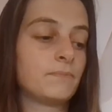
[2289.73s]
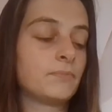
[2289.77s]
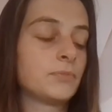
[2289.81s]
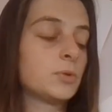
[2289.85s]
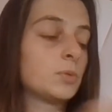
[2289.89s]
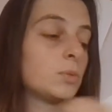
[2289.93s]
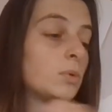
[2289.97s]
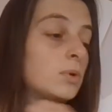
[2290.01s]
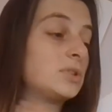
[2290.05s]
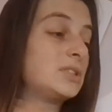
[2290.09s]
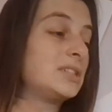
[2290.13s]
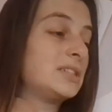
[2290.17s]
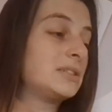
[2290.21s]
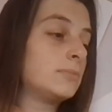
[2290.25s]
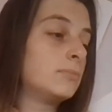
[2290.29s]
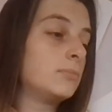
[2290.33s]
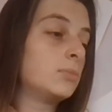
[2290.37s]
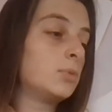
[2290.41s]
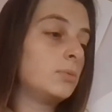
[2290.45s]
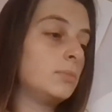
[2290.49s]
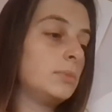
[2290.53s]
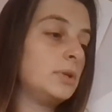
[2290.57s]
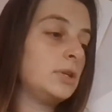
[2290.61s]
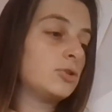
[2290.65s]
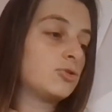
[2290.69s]
What did
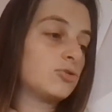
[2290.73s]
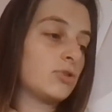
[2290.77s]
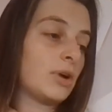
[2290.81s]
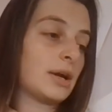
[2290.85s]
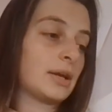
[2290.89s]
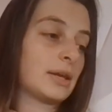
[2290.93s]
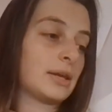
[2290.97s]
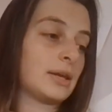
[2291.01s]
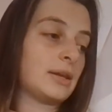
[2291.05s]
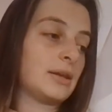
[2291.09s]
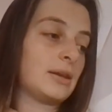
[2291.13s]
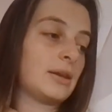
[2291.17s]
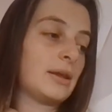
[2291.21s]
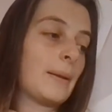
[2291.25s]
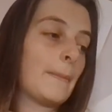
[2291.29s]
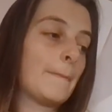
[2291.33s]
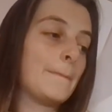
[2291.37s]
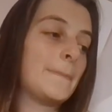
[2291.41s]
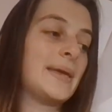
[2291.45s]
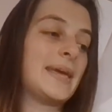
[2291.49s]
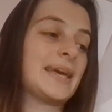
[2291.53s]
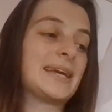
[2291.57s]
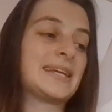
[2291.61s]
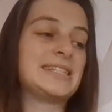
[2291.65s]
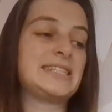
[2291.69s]
Mummy Dragon
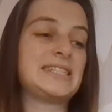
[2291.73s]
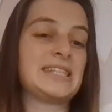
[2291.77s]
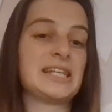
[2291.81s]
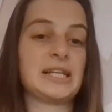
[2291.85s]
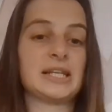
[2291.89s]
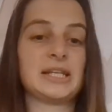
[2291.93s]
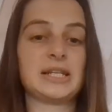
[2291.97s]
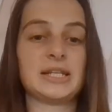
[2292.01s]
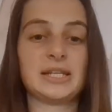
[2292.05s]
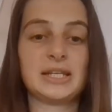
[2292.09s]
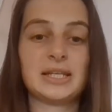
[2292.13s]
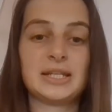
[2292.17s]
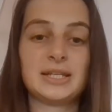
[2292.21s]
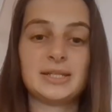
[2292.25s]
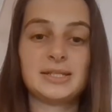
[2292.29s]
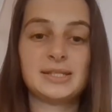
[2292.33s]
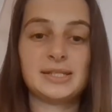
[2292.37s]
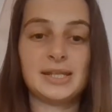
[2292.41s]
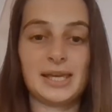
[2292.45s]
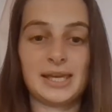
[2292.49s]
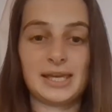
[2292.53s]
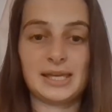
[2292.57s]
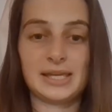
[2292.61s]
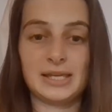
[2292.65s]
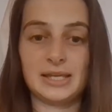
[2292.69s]
make Dylan to
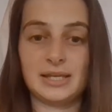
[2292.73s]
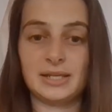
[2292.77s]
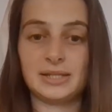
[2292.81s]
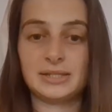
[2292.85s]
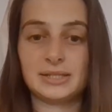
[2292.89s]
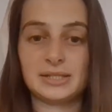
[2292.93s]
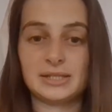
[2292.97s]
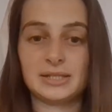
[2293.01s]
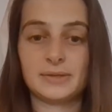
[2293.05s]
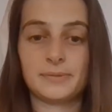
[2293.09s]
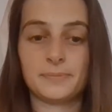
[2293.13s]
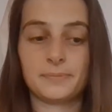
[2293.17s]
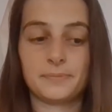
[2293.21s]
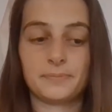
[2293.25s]
eat?